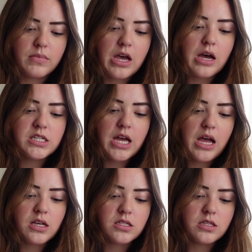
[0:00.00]

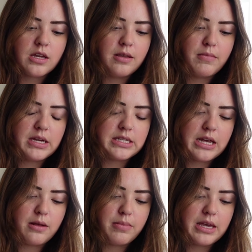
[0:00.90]
contacts in my
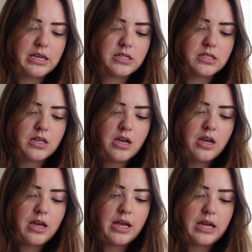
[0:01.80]
database
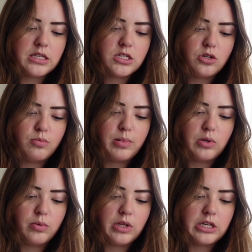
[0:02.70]
and to
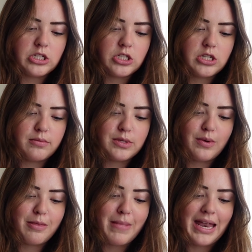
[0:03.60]
build relationships
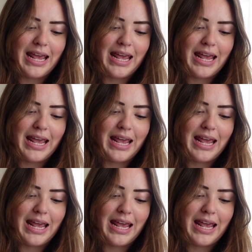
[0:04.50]
with my